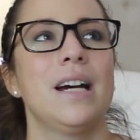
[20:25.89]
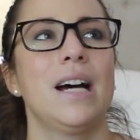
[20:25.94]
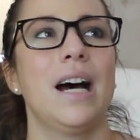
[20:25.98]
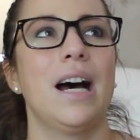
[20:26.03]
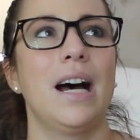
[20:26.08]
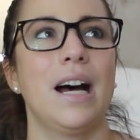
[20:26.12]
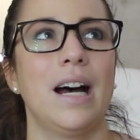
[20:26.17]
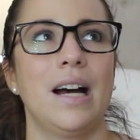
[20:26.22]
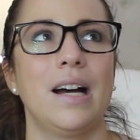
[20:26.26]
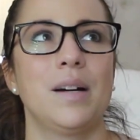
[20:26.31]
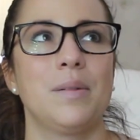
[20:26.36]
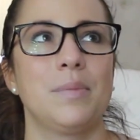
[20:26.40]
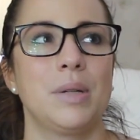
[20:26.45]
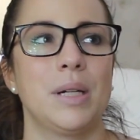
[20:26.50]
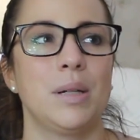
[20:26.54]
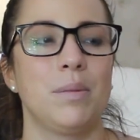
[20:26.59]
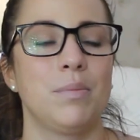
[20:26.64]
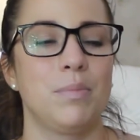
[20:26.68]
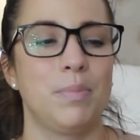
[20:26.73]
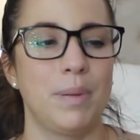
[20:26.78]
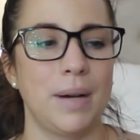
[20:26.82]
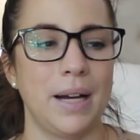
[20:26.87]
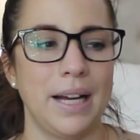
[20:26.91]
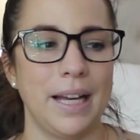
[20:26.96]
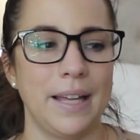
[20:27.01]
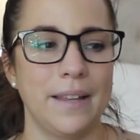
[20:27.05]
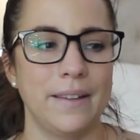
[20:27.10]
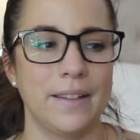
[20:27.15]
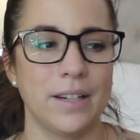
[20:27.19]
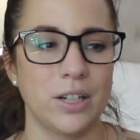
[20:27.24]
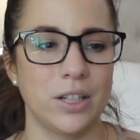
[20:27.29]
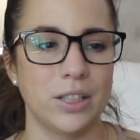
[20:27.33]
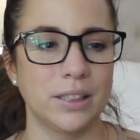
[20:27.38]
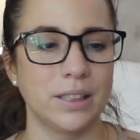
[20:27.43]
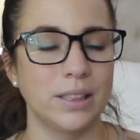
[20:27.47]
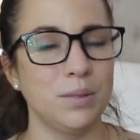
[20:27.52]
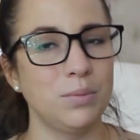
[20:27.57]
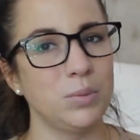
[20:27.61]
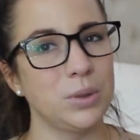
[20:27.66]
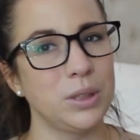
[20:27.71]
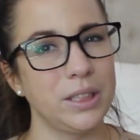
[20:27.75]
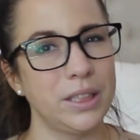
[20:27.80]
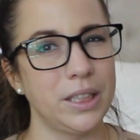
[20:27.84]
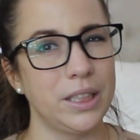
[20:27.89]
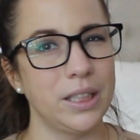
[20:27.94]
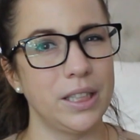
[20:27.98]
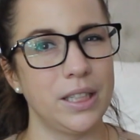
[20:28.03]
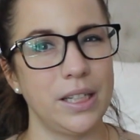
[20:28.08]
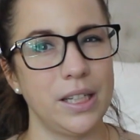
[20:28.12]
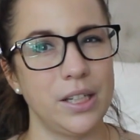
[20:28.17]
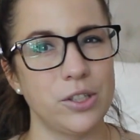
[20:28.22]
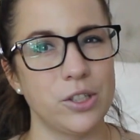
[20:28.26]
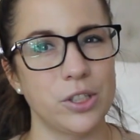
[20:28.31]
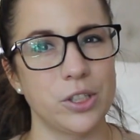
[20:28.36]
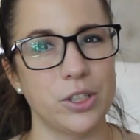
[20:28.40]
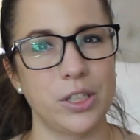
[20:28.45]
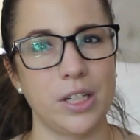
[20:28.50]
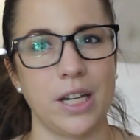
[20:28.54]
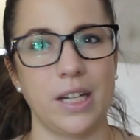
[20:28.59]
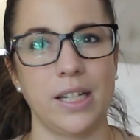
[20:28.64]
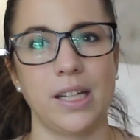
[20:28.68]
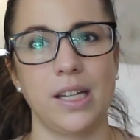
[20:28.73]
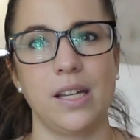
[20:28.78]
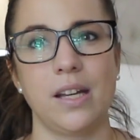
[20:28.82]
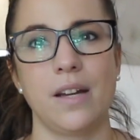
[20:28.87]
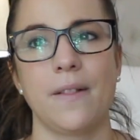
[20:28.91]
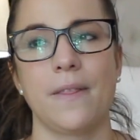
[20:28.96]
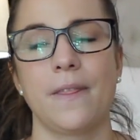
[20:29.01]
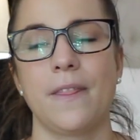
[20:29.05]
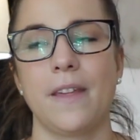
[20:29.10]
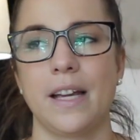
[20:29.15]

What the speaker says: But there are some really good nature study